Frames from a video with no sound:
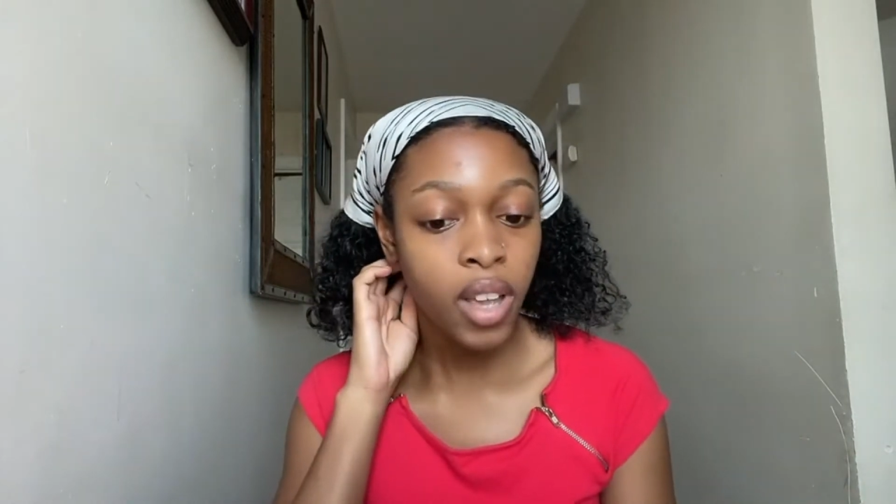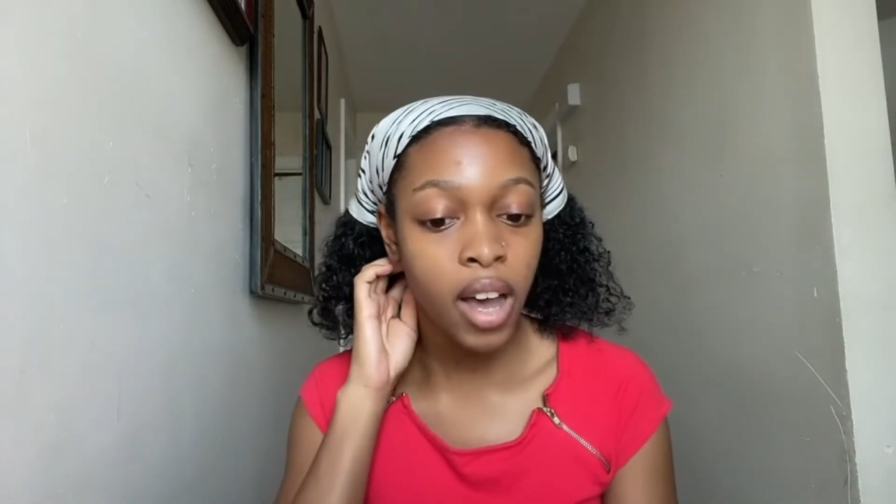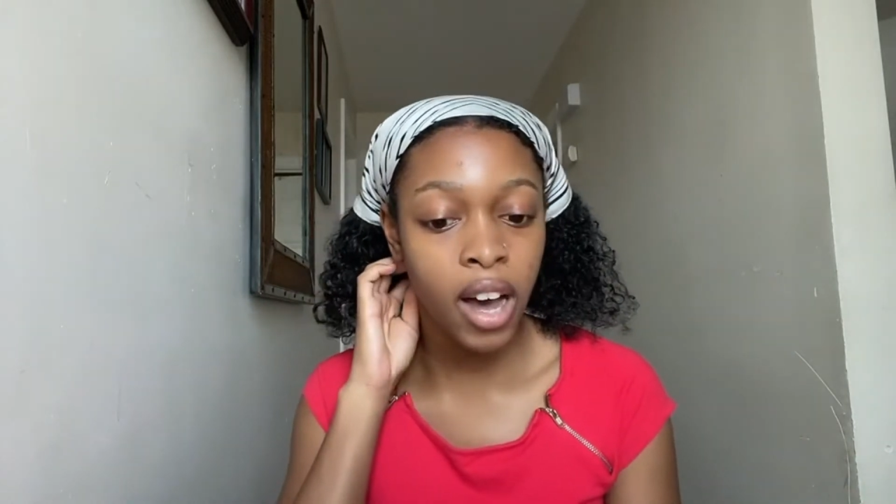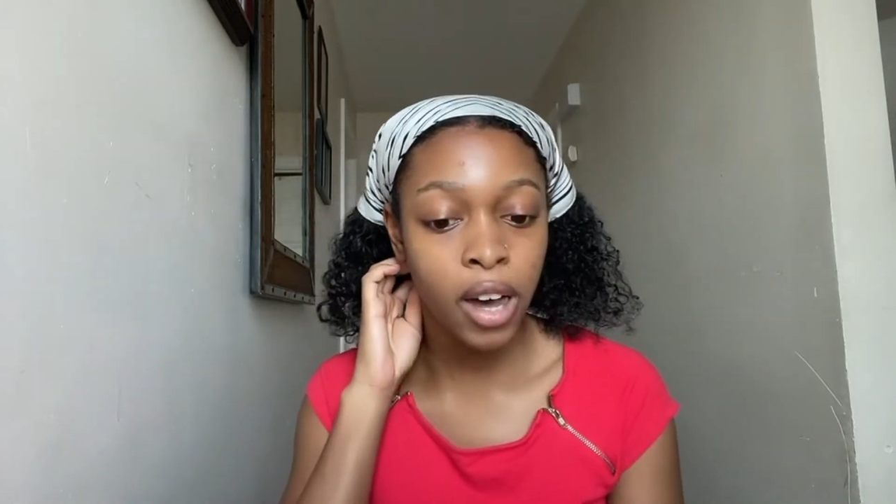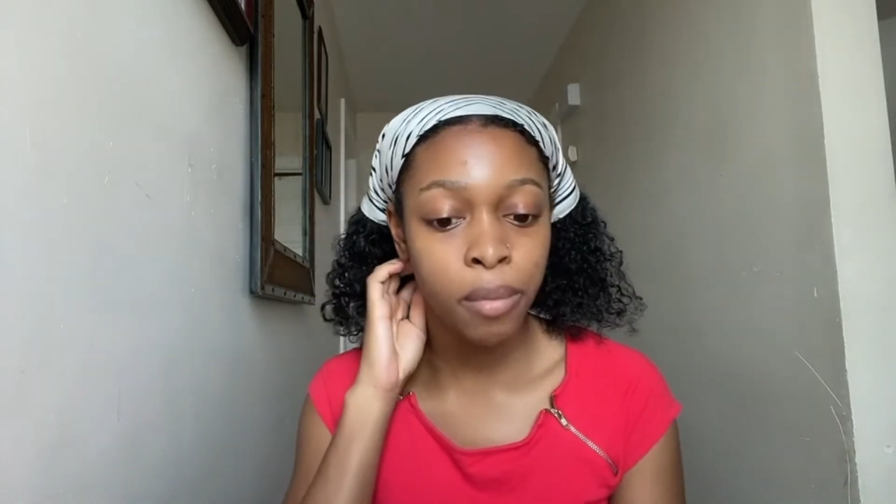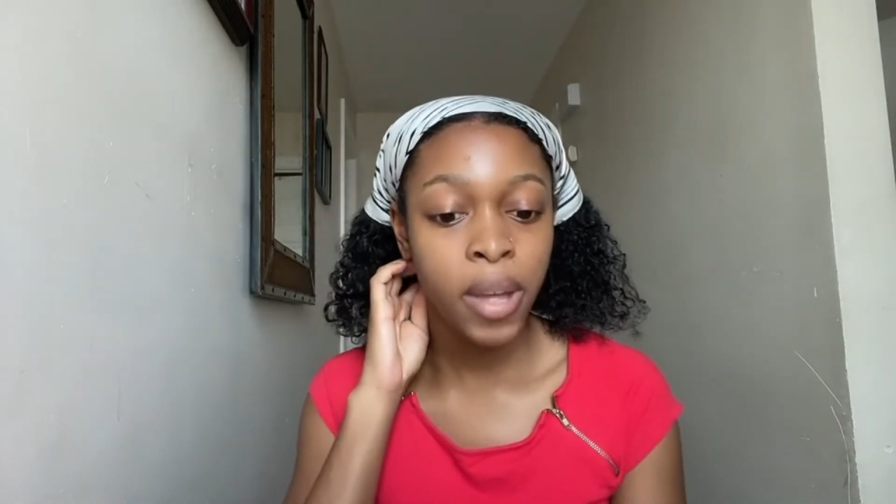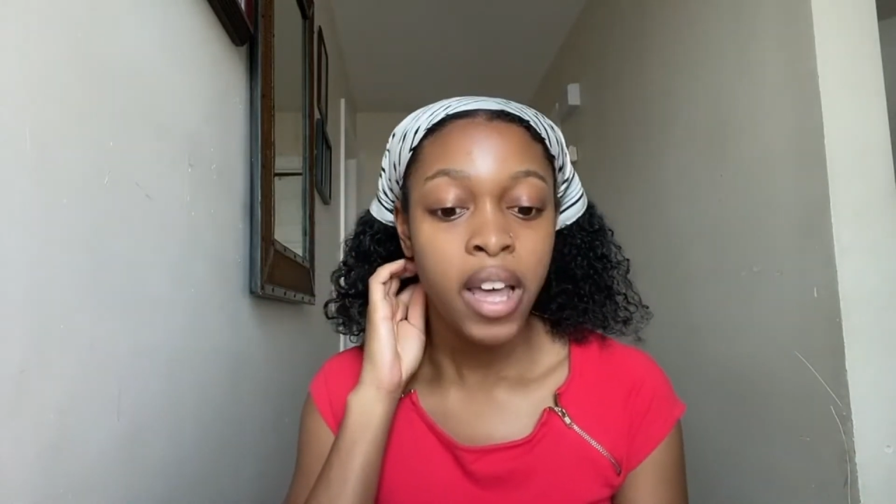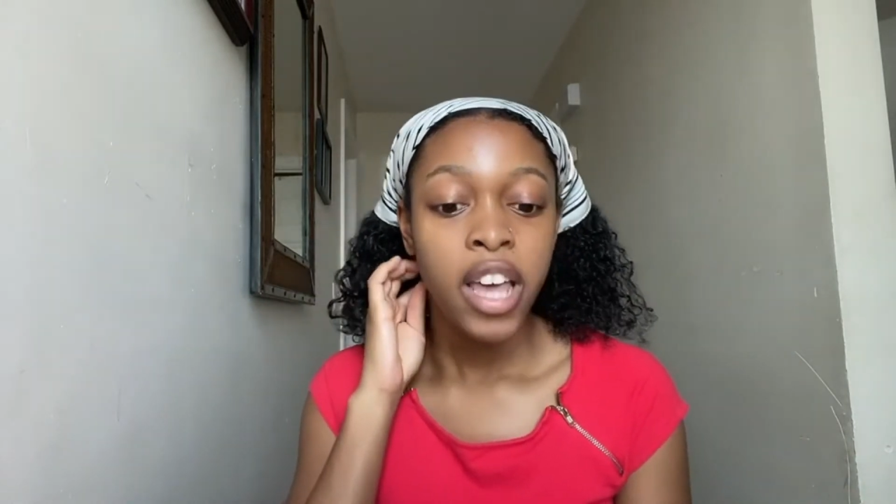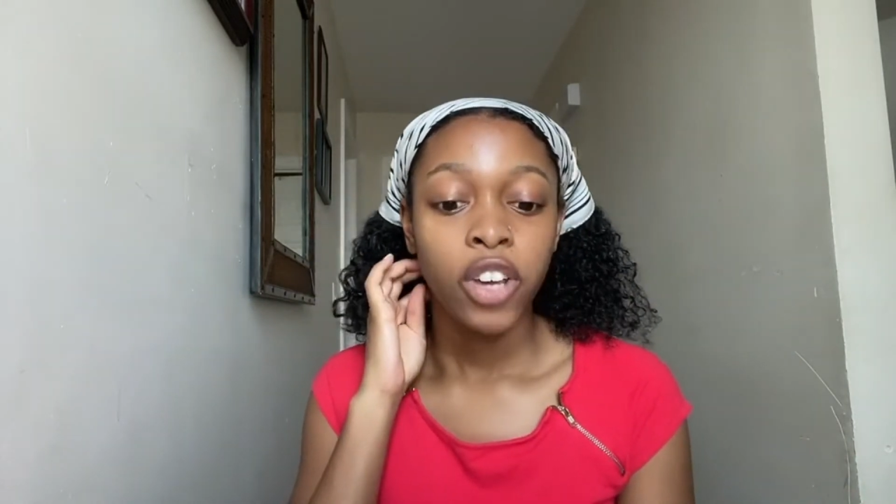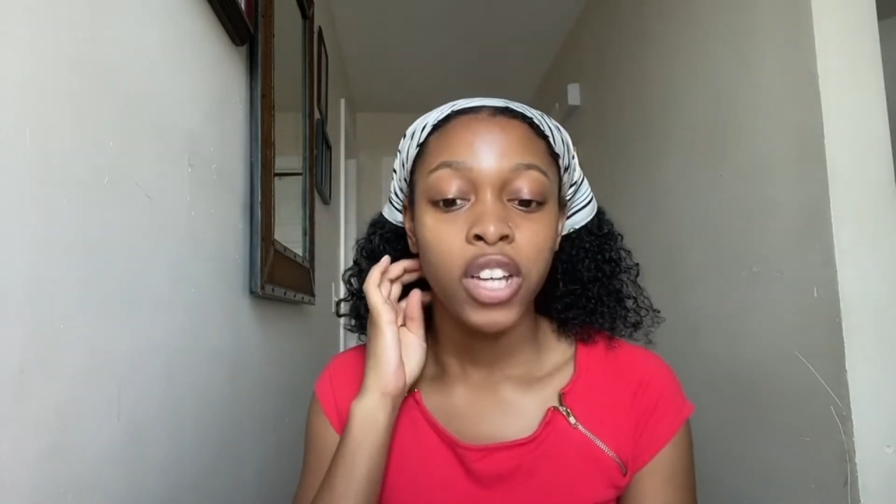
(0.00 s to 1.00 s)
um,
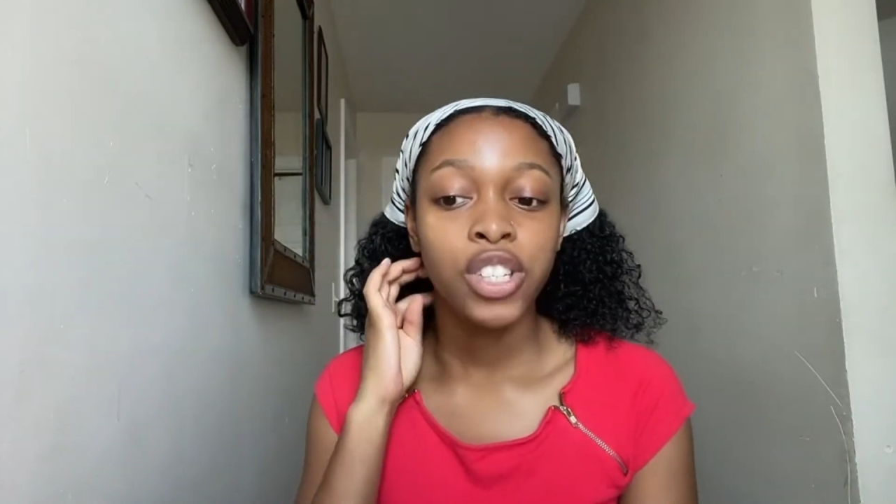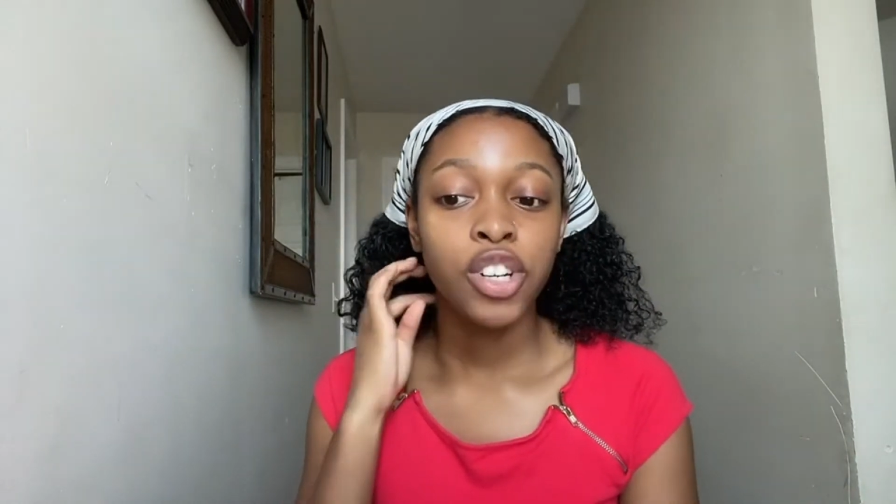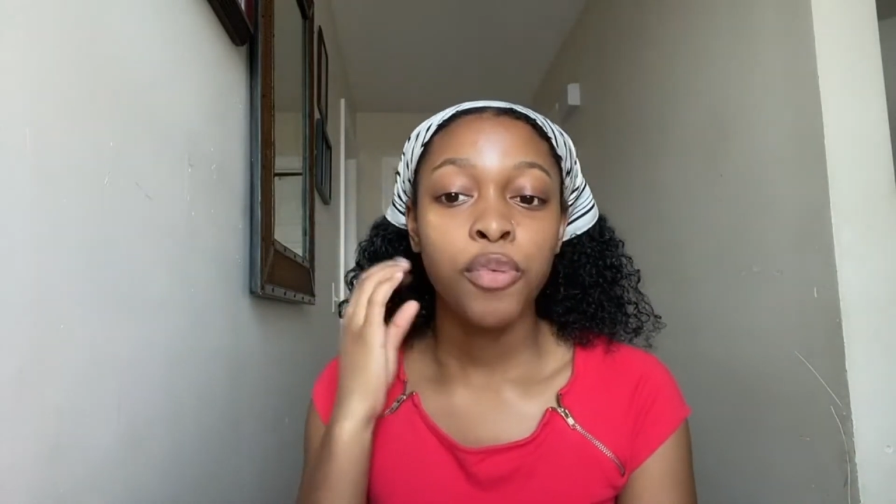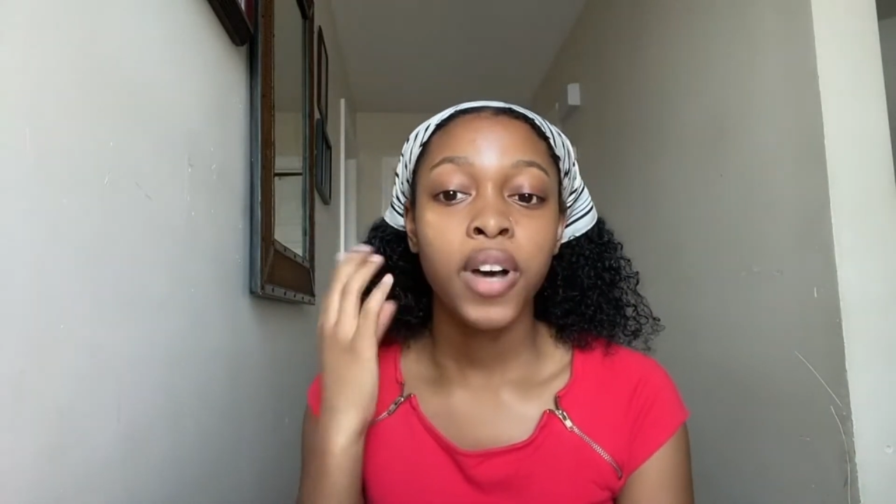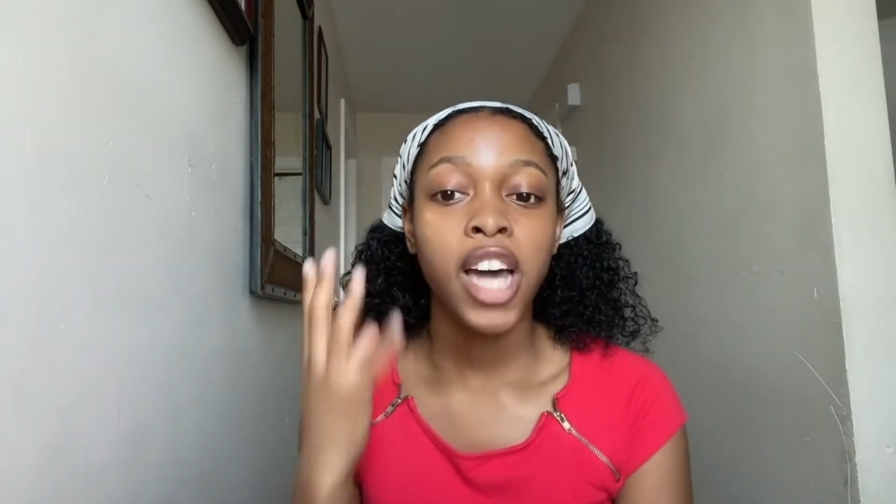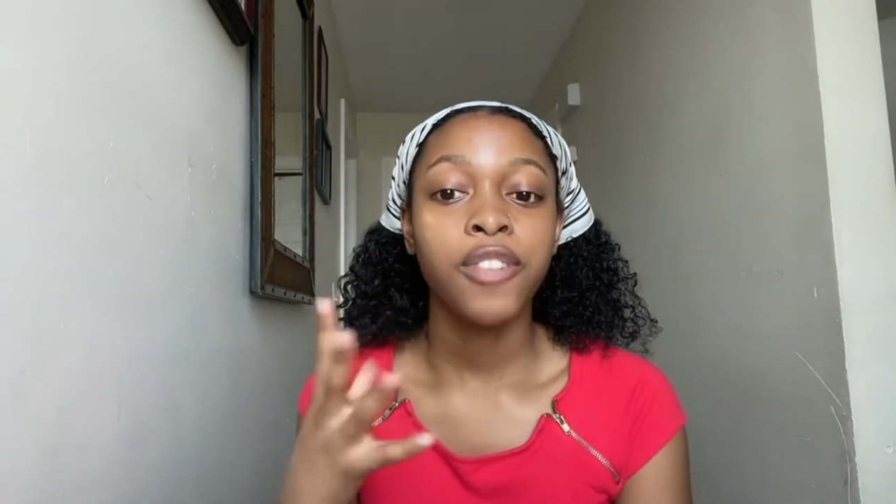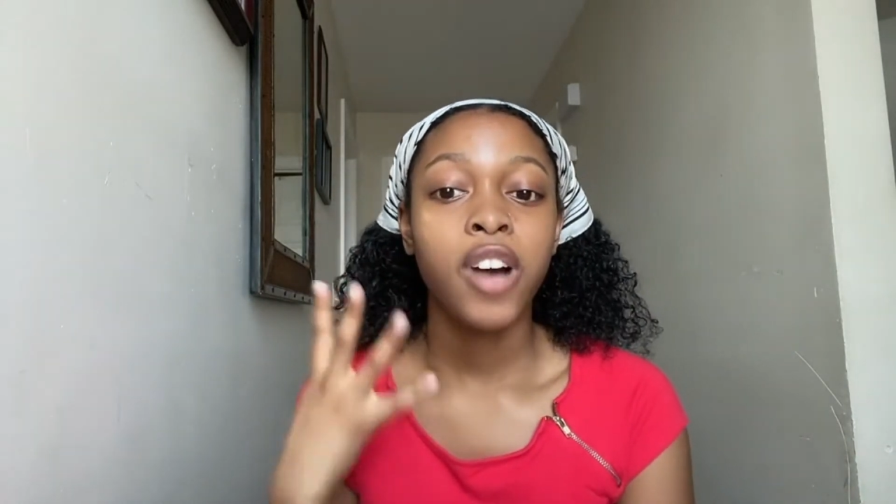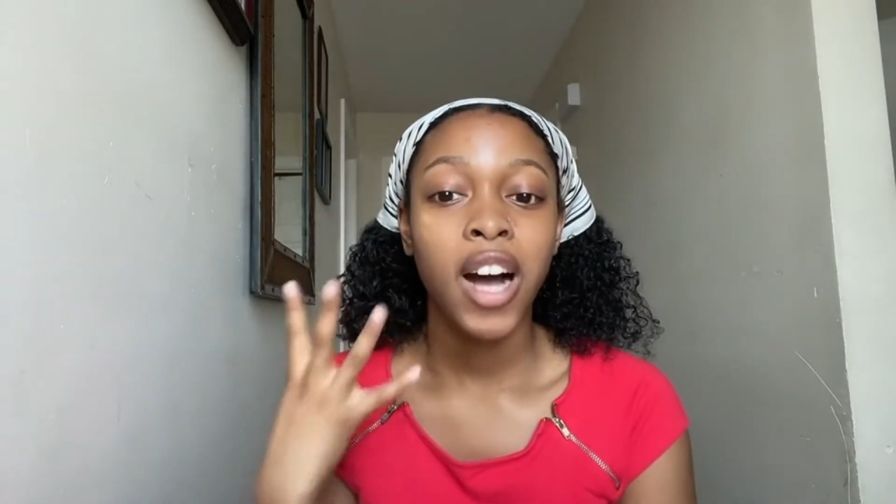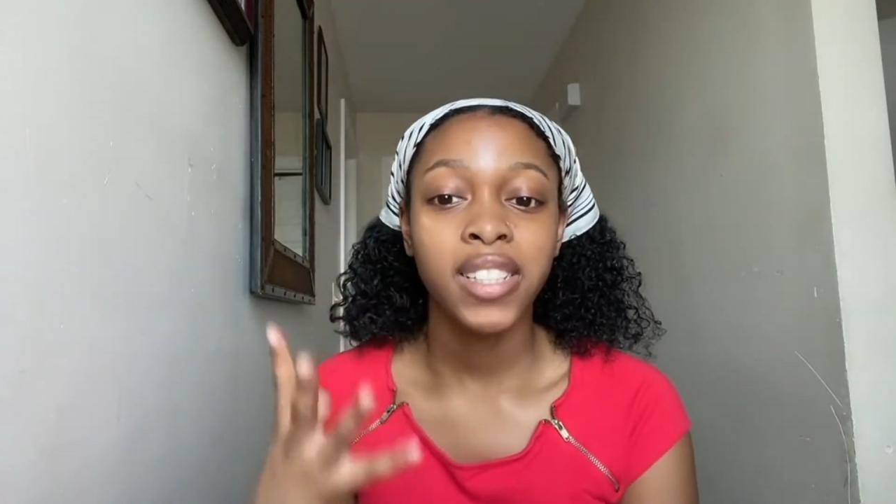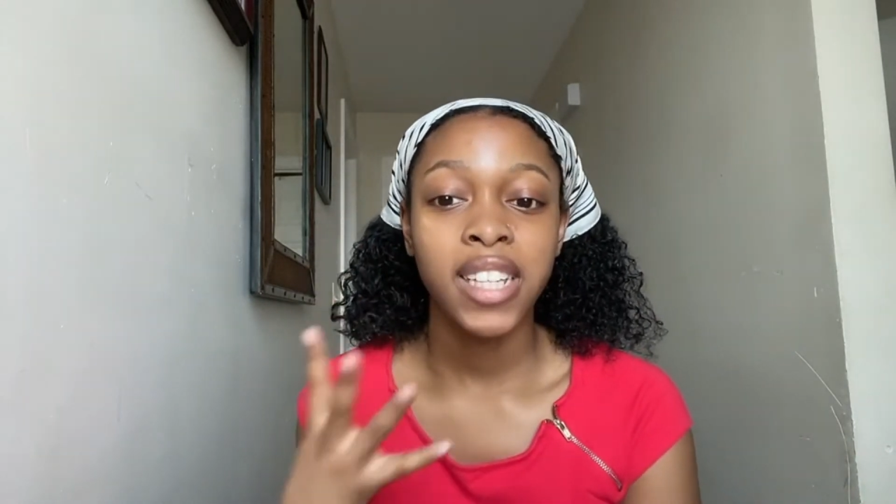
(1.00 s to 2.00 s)
you need to know what kind of
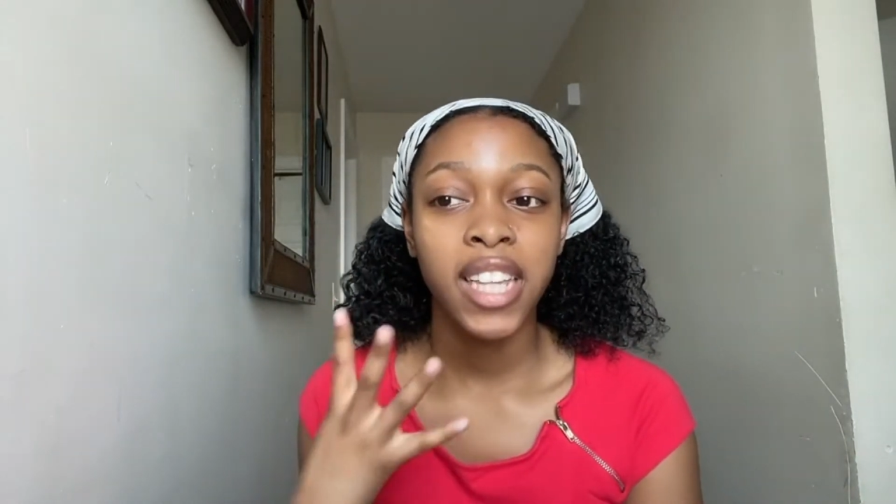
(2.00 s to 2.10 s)
content